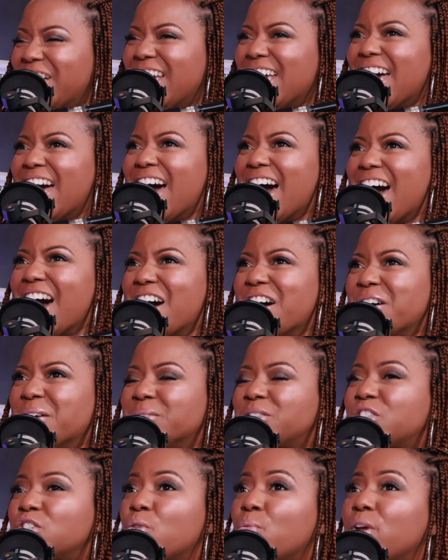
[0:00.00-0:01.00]
you
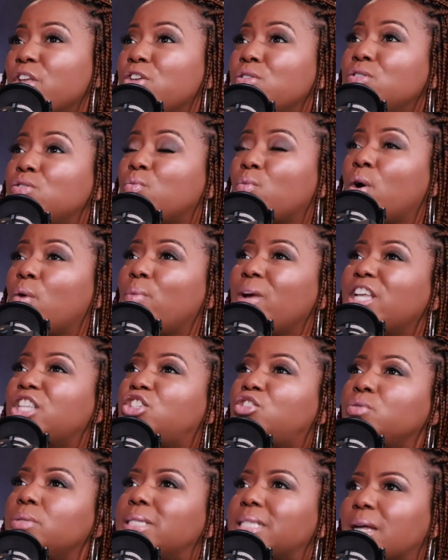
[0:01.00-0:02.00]
know? So when
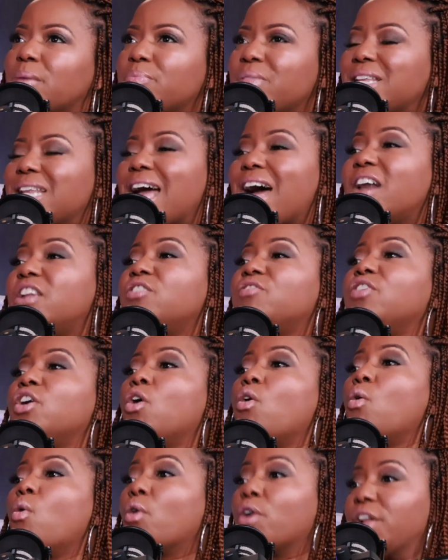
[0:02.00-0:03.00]
we do something out of
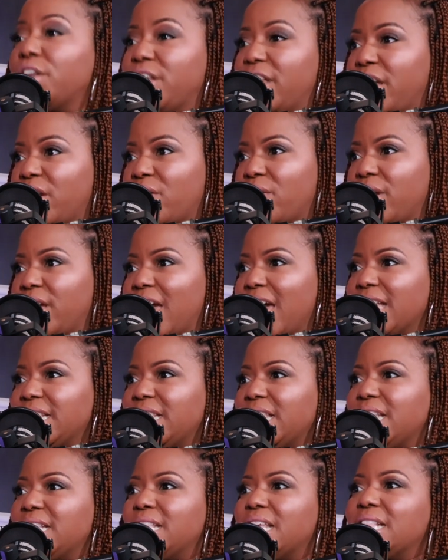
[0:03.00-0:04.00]
the ordinary, I
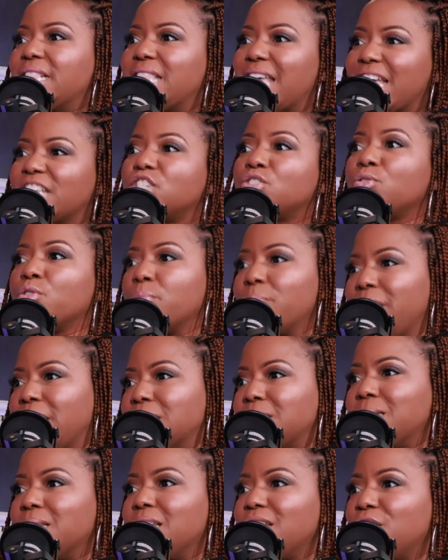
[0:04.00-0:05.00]
think that's
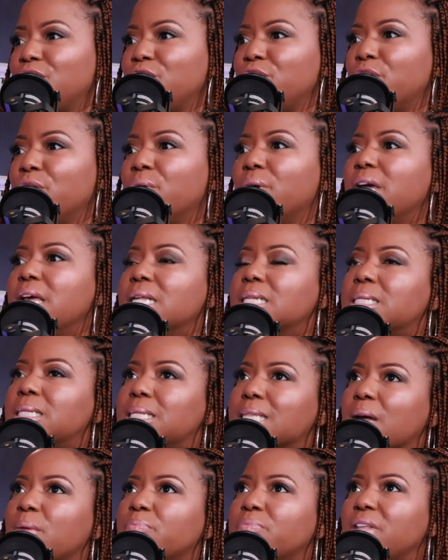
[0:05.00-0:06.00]
romantic. You know,
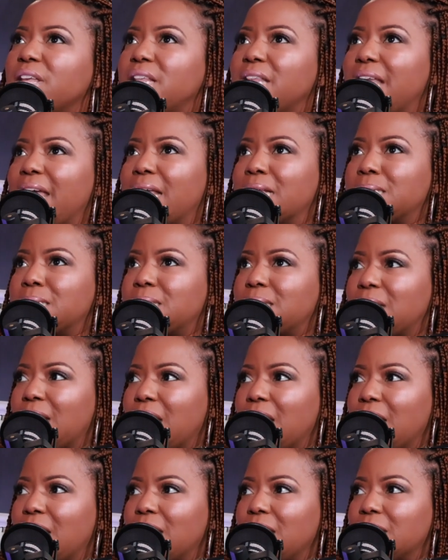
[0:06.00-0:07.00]
something that
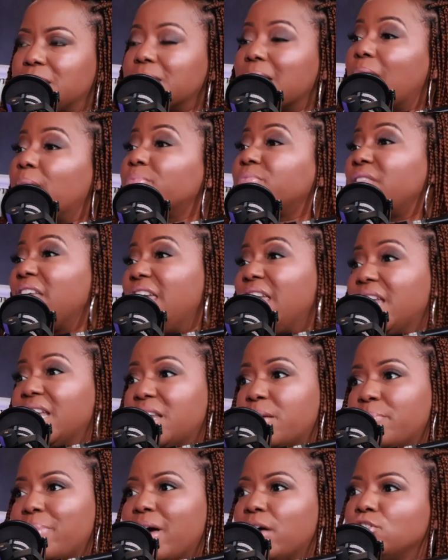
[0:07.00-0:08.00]
says I'm
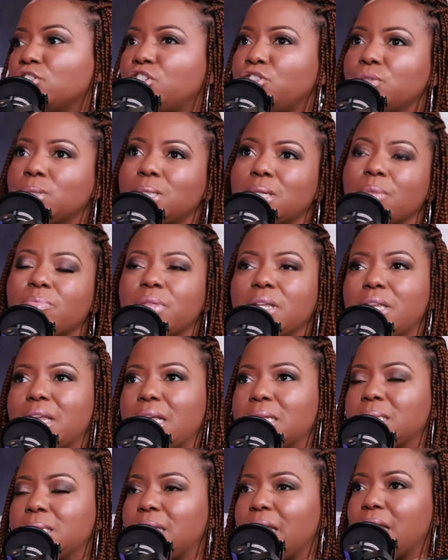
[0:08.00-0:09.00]
thinking about you, something
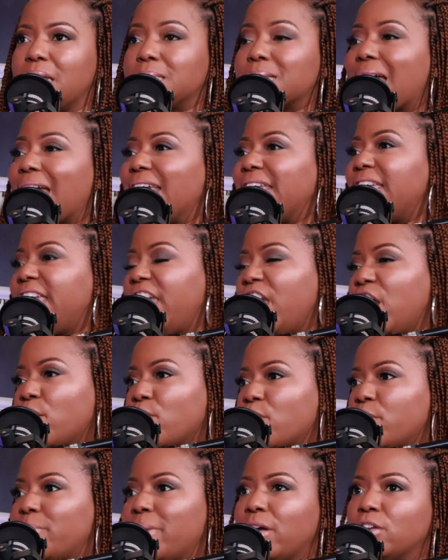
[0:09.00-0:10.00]
that says I
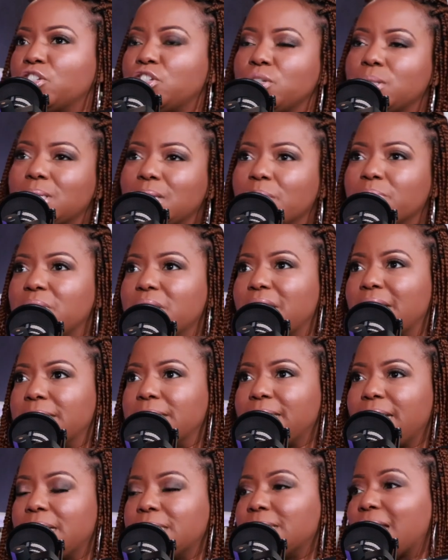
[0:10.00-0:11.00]
care about you, something
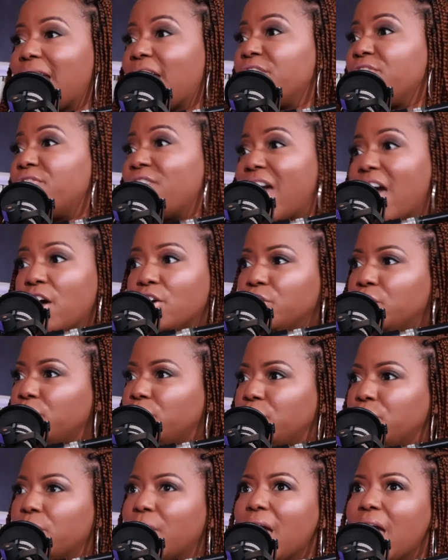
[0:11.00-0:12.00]
that says I
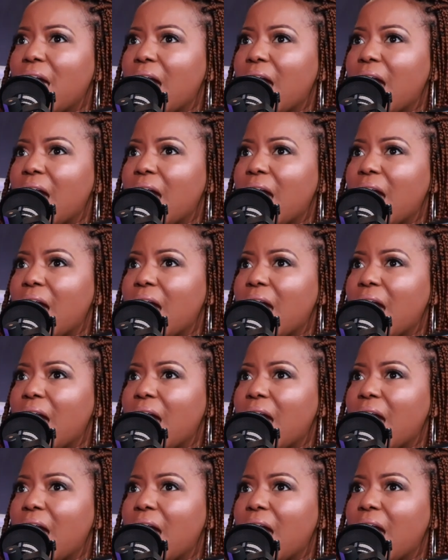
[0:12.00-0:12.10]
value you.